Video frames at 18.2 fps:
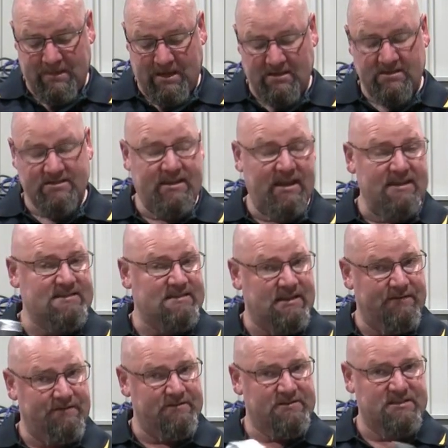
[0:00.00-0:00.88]
So that's the
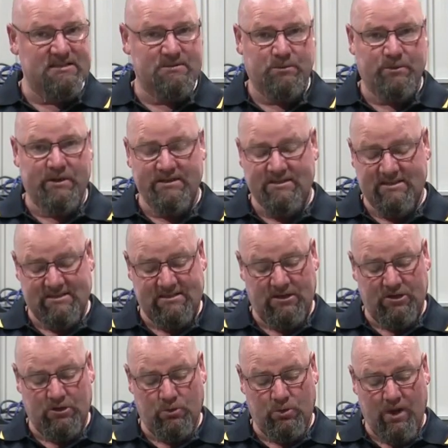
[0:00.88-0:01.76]
differences between
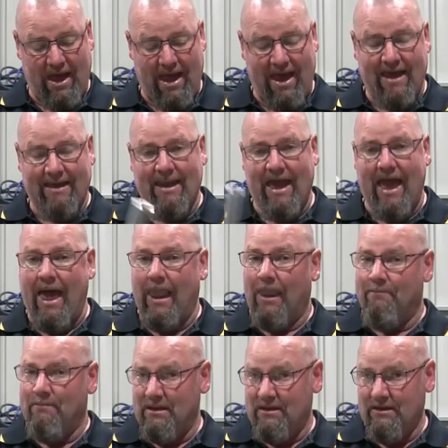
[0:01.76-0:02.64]
steel and
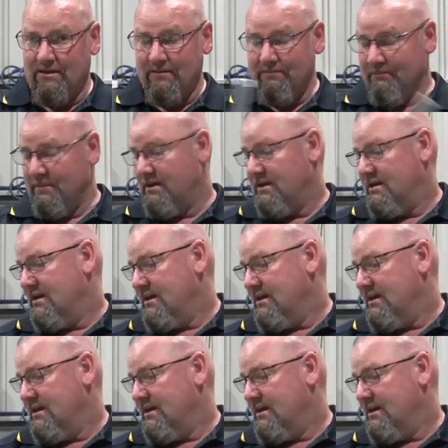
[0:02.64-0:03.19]
aluminium.